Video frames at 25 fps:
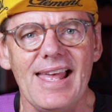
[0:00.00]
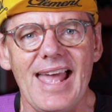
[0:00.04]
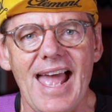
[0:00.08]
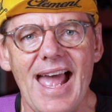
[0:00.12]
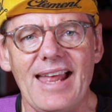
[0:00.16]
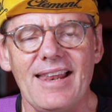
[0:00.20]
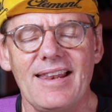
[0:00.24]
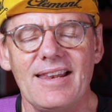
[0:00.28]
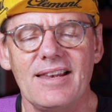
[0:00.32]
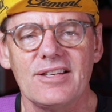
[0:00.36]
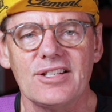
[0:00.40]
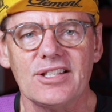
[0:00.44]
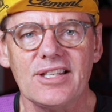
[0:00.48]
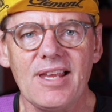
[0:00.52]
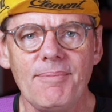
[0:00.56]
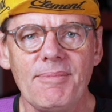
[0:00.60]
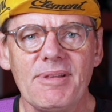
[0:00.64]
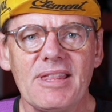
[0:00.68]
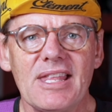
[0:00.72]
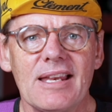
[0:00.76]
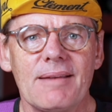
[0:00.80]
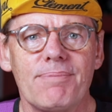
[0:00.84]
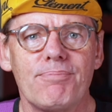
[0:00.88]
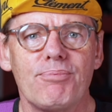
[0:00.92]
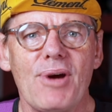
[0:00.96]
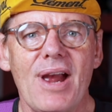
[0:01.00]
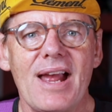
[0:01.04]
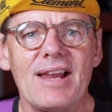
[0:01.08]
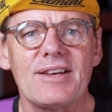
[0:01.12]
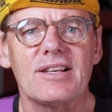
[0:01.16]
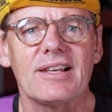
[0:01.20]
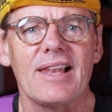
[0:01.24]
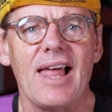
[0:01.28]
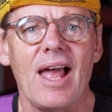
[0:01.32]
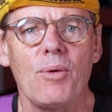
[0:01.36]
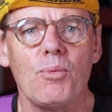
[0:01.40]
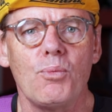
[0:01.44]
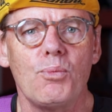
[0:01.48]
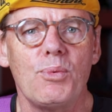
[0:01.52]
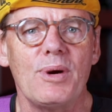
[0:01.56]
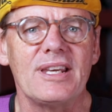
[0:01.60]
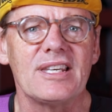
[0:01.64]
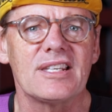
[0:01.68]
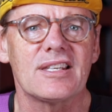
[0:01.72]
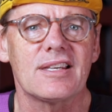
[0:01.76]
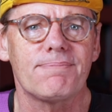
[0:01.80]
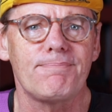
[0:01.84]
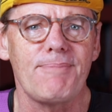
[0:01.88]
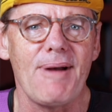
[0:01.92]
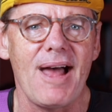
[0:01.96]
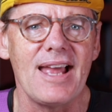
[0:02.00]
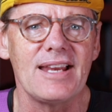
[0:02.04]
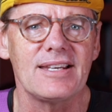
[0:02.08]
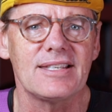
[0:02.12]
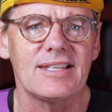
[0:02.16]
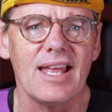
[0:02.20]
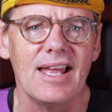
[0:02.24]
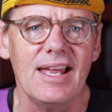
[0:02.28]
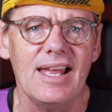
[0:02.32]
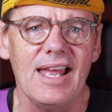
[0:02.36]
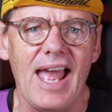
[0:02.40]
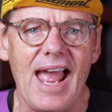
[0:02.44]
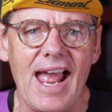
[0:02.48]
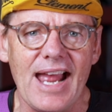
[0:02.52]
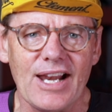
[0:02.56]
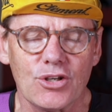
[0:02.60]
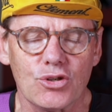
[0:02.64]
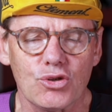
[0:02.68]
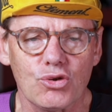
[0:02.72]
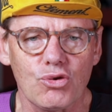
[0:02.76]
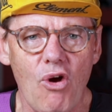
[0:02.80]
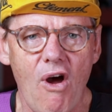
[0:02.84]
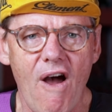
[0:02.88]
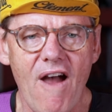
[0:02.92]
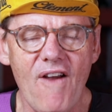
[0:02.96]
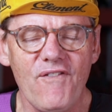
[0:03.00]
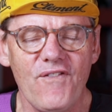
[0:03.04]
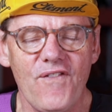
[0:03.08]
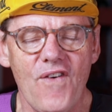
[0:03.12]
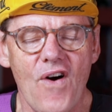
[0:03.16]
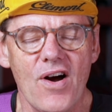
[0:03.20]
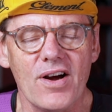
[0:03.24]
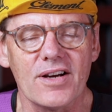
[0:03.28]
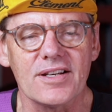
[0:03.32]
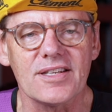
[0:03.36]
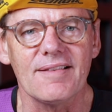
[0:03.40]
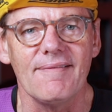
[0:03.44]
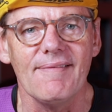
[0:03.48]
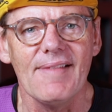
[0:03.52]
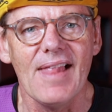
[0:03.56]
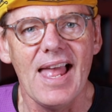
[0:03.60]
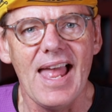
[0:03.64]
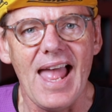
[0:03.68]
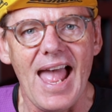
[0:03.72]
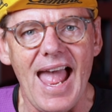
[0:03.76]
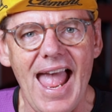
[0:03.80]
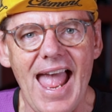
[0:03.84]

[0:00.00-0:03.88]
and some of these brands are like Windspace and Trifox,